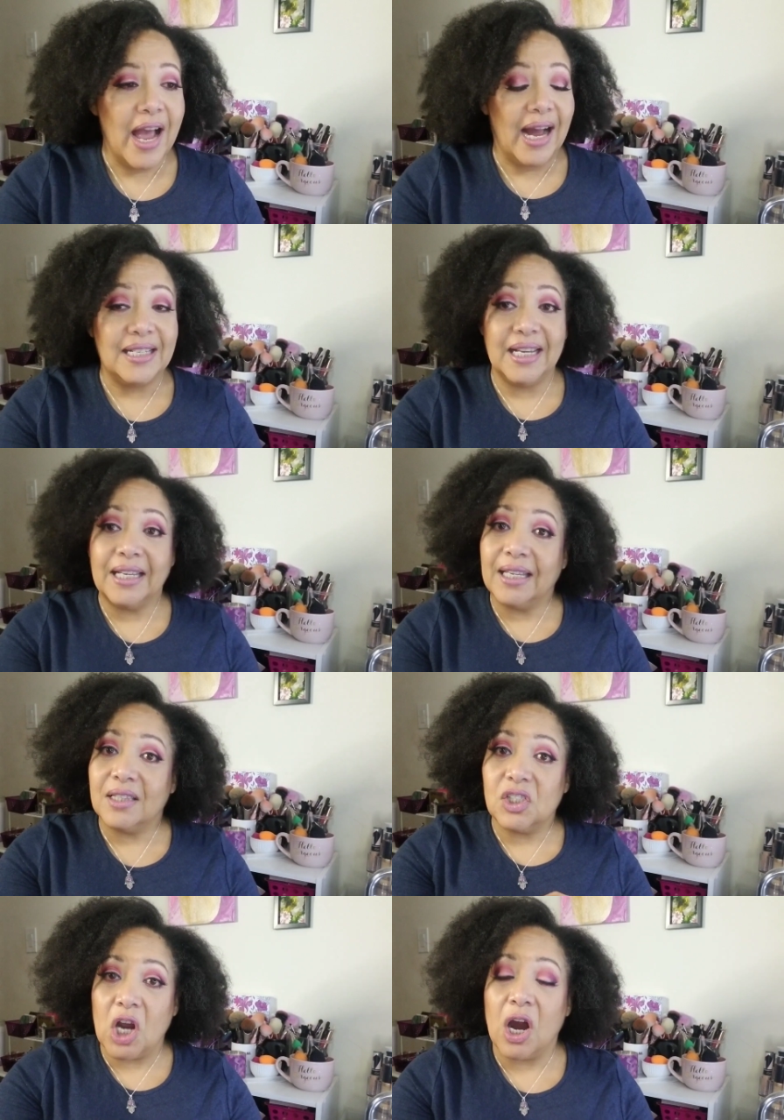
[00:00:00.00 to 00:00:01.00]
I didn't get
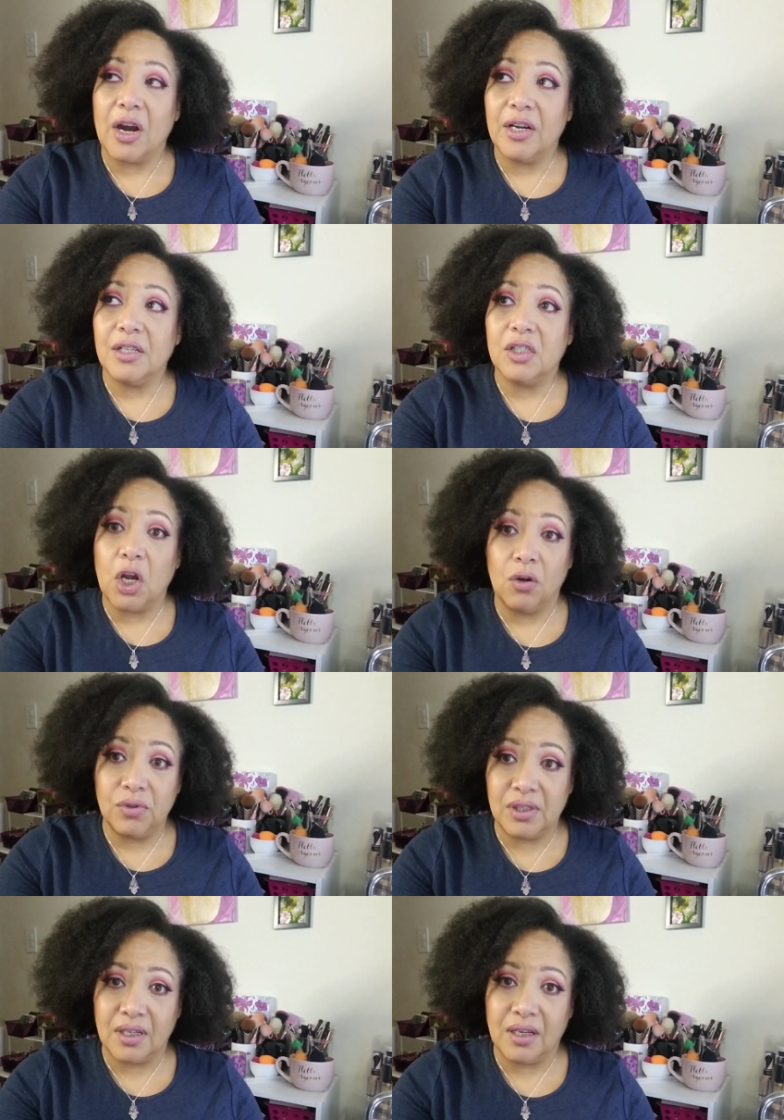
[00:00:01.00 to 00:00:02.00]
the Tarte
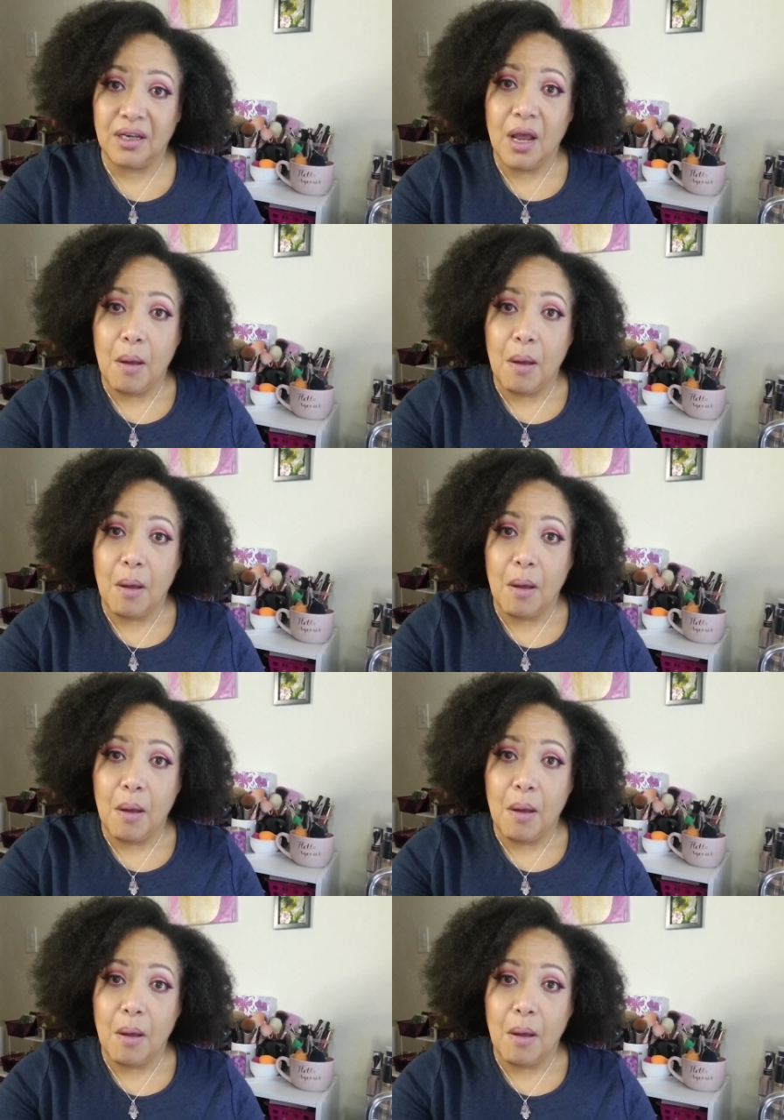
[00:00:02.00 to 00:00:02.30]
Toasted